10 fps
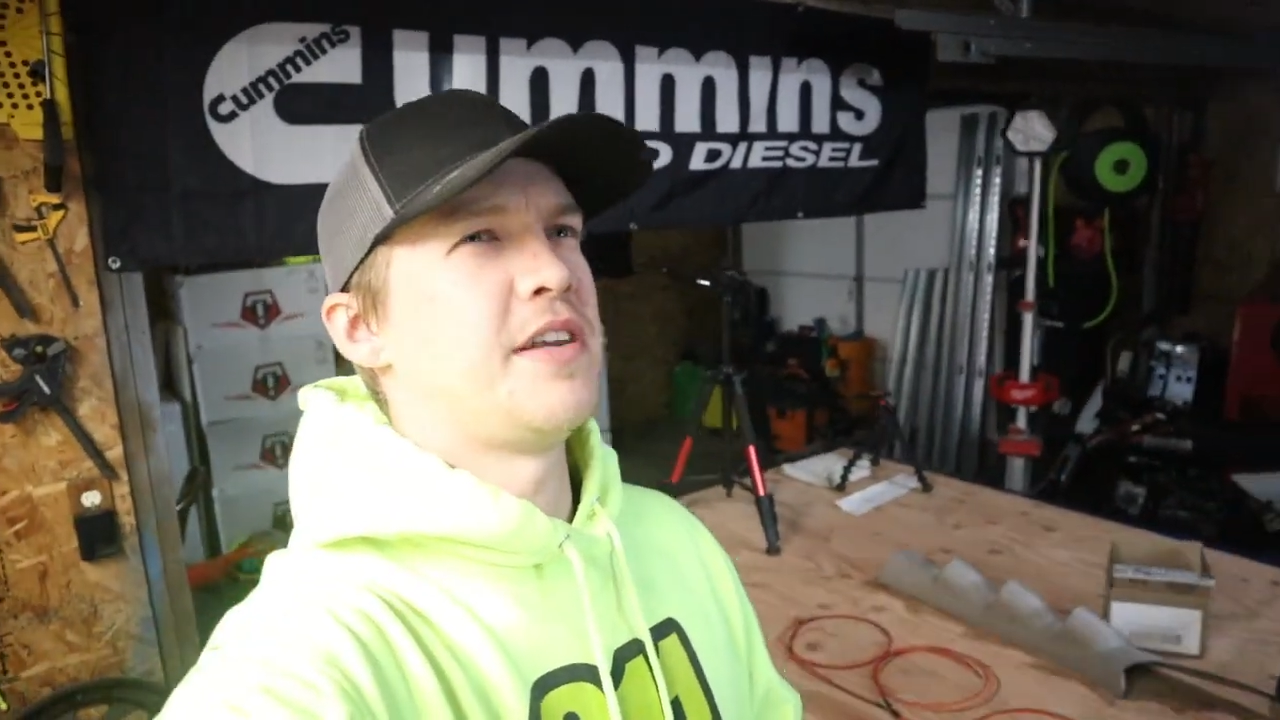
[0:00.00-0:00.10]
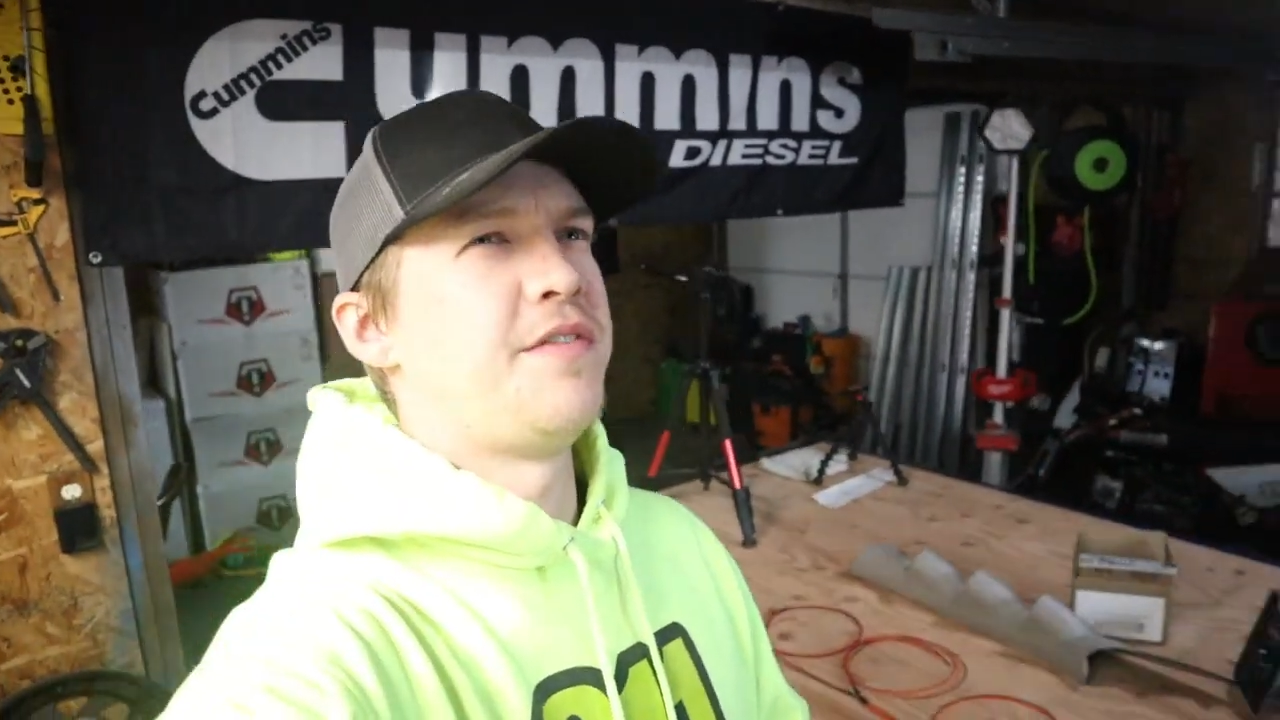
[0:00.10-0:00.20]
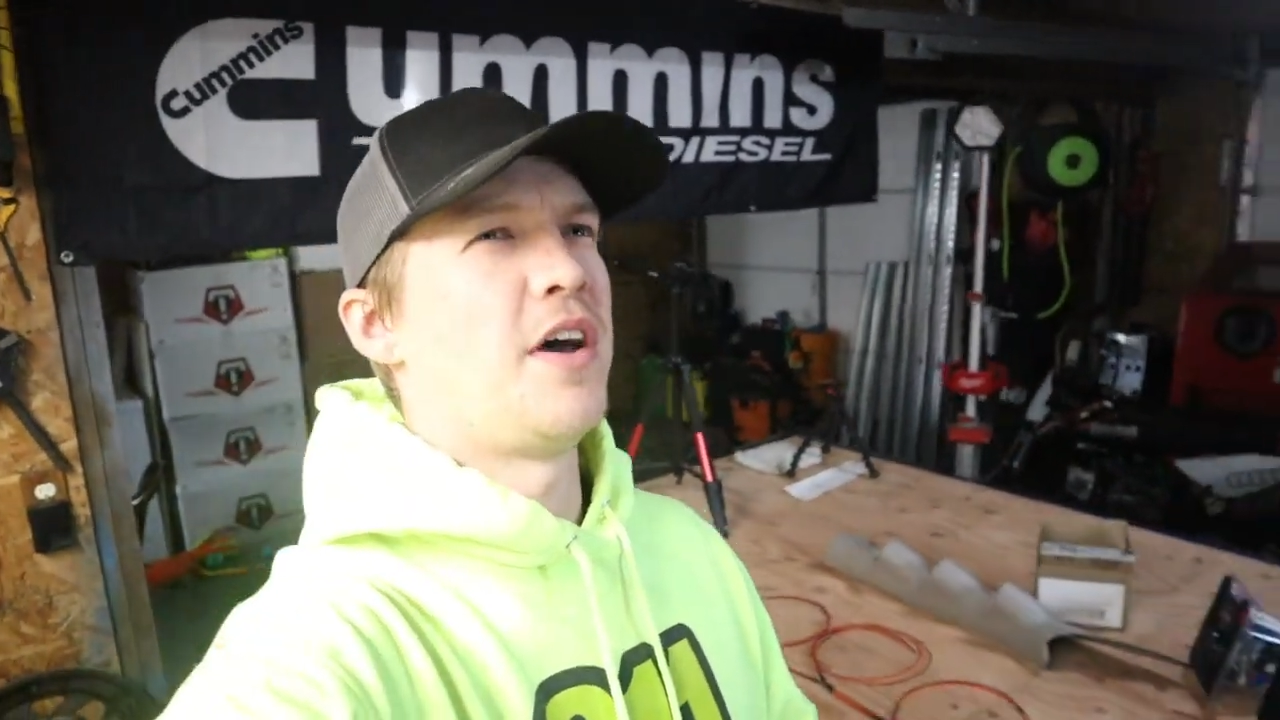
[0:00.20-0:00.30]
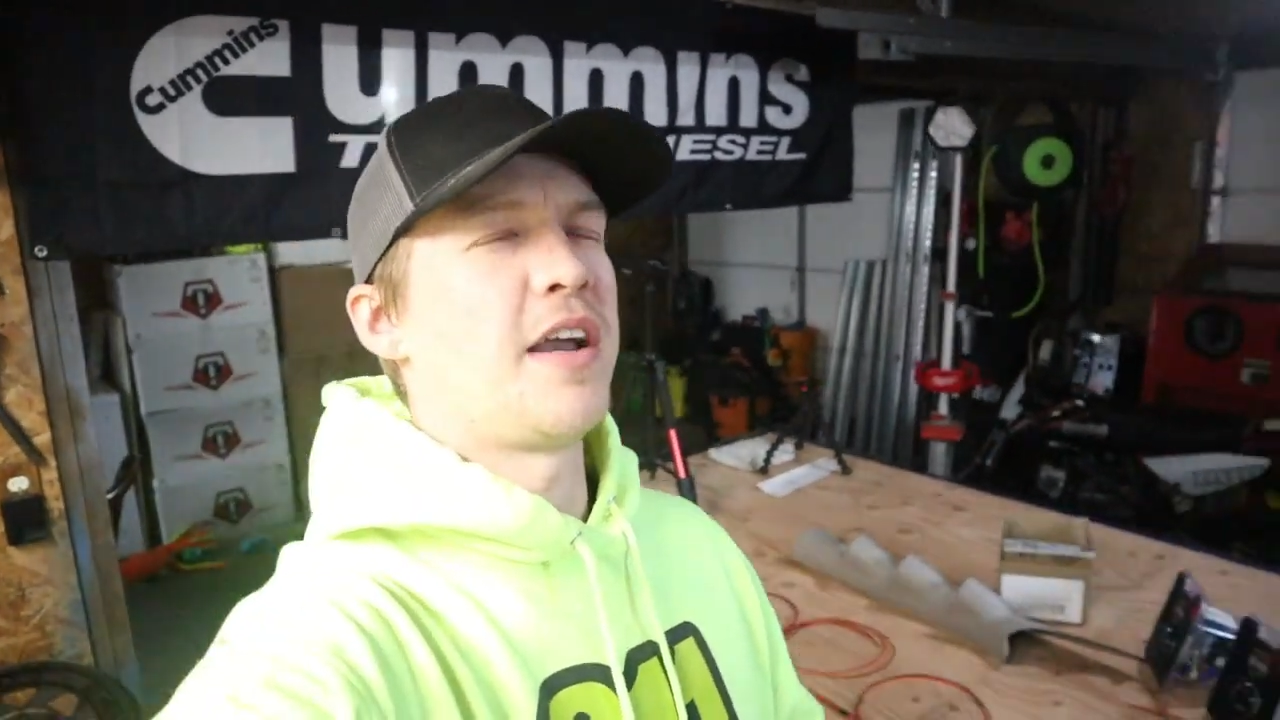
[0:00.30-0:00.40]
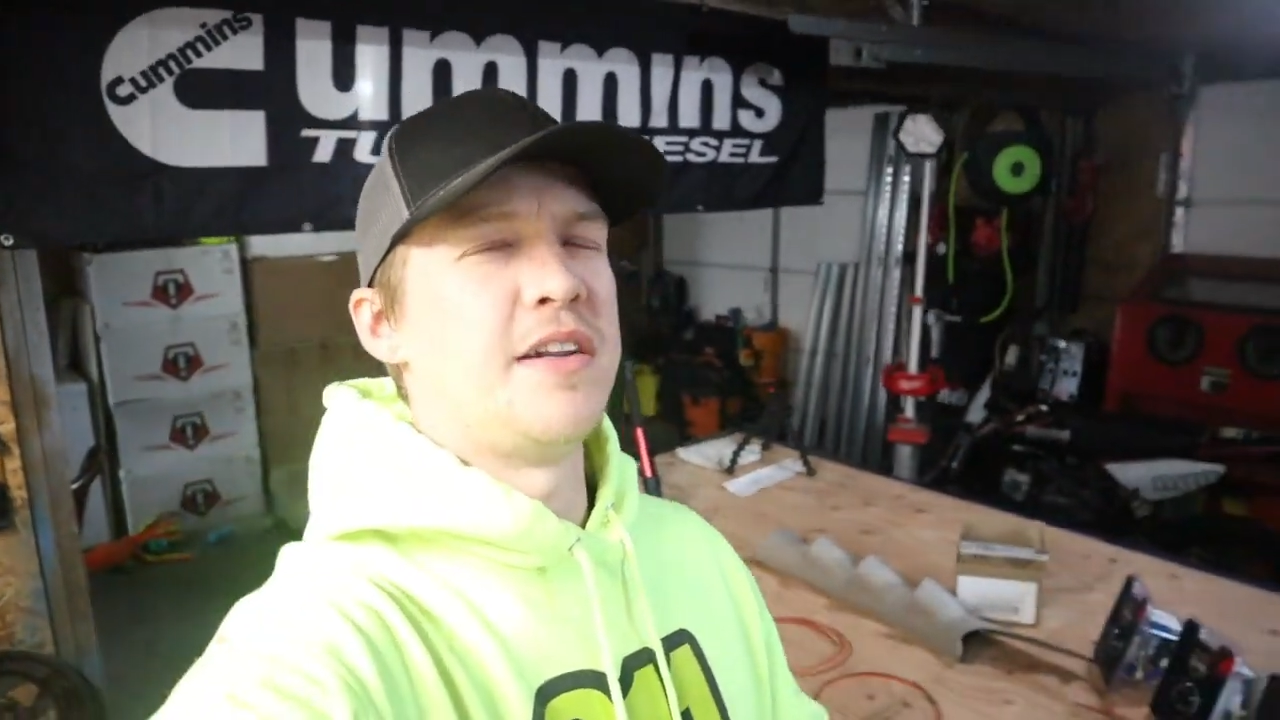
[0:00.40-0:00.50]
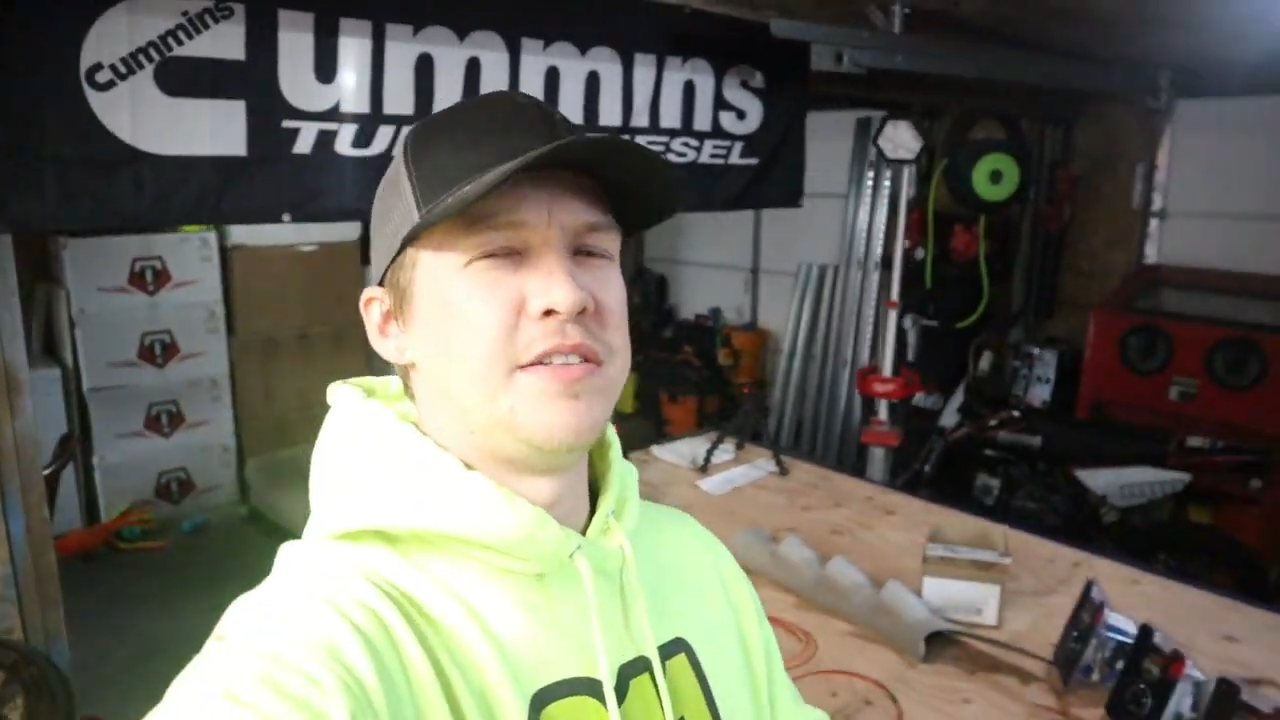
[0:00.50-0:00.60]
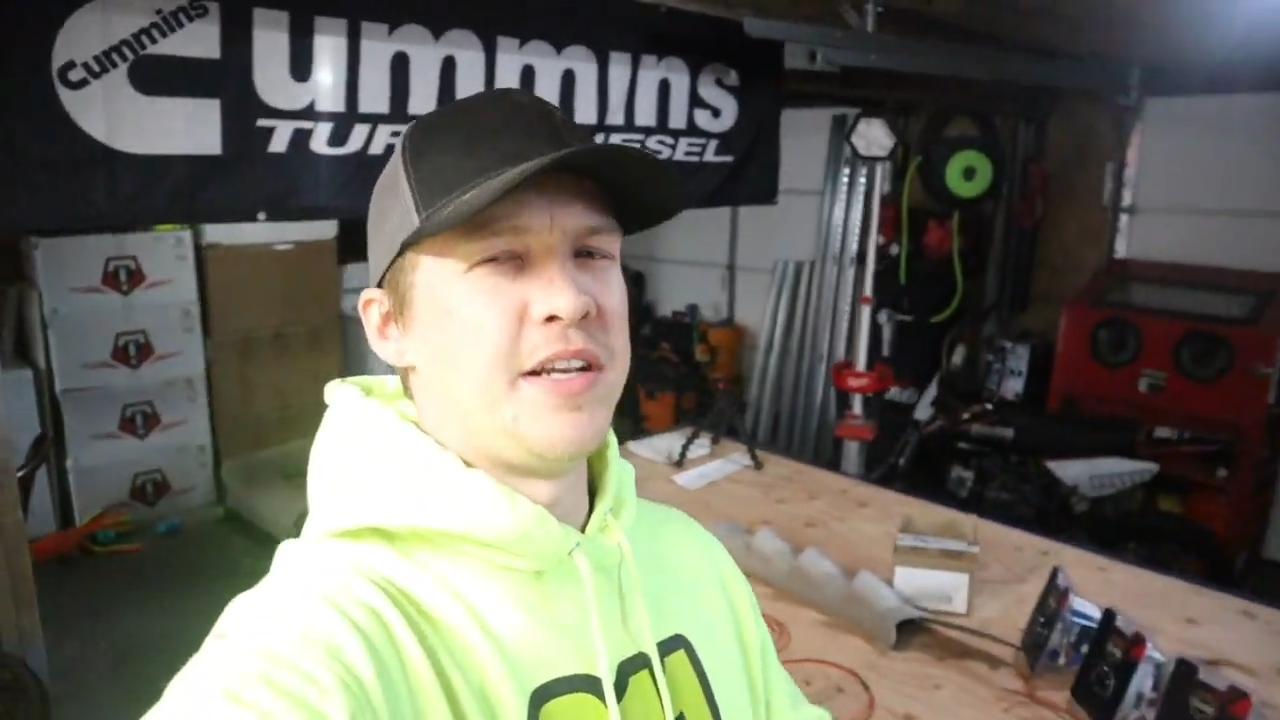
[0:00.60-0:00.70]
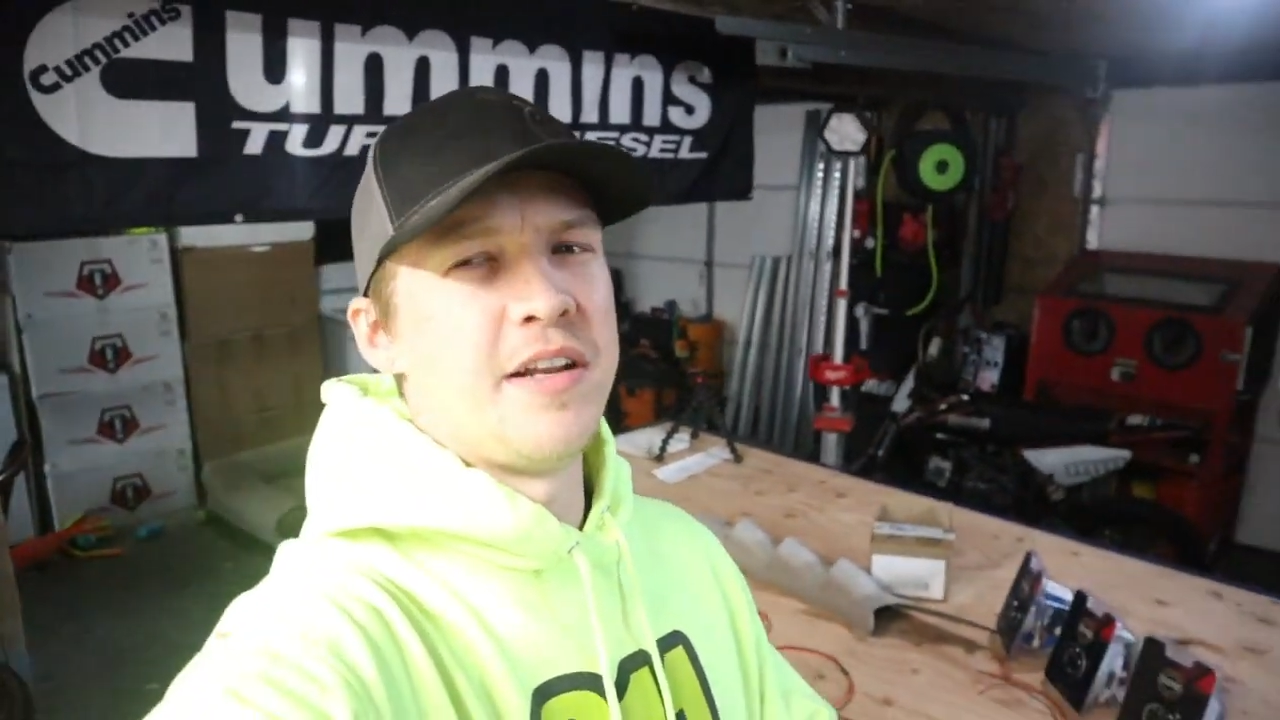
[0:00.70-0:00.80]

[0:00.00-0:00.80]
If not, I can tee